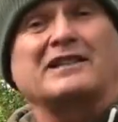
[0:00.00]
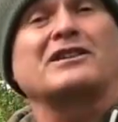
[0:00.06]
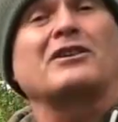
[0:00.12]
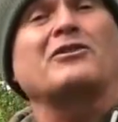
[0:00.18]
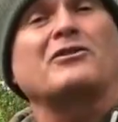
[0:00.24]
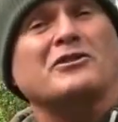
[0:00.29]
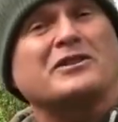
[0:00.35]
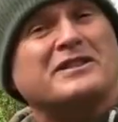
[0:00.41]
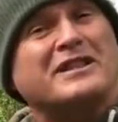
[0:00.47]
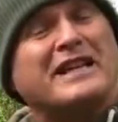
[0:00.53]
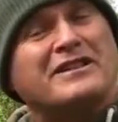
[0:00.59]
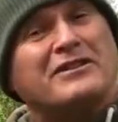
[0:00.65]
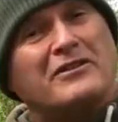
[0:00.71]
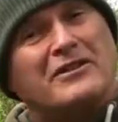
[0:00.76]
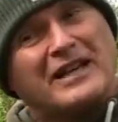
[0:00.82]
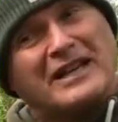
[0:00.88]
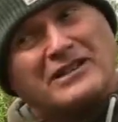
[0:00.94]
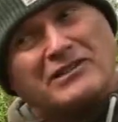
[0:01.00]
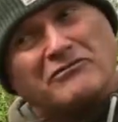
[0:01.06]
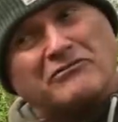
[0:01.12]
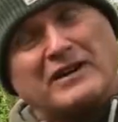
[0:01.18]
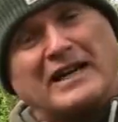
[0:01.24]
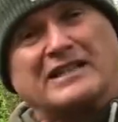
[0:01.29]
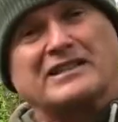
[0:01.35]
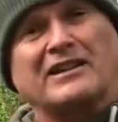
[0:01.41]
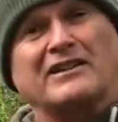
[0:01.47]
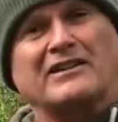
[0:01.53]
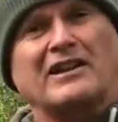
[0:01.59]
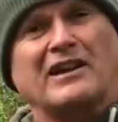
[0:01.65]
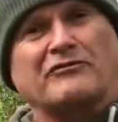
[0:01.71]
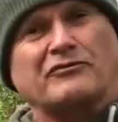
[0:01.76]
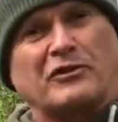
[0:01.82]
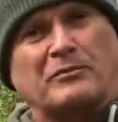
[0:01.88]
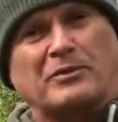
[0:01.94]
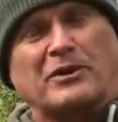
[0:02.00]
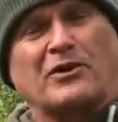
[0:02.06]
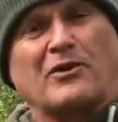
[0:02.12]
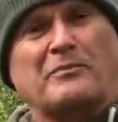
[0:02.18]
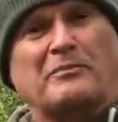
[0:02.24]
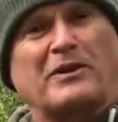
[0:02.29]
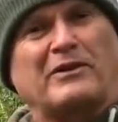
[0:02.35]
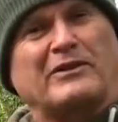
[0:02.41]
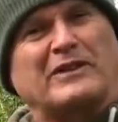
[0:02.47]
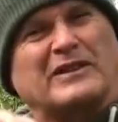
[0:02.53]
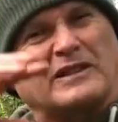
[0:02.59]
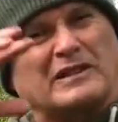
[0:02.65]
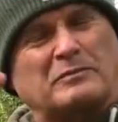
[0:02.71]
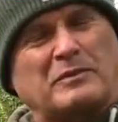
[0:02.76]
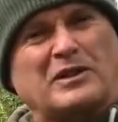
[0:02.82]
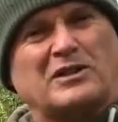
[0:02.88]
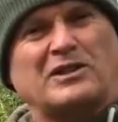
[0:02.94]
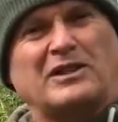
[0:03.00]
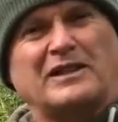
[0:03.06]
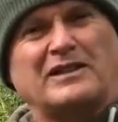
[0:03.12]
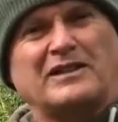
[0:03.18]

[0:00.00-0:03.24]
so long as they don't get direct sunlight for a prolonged period, especially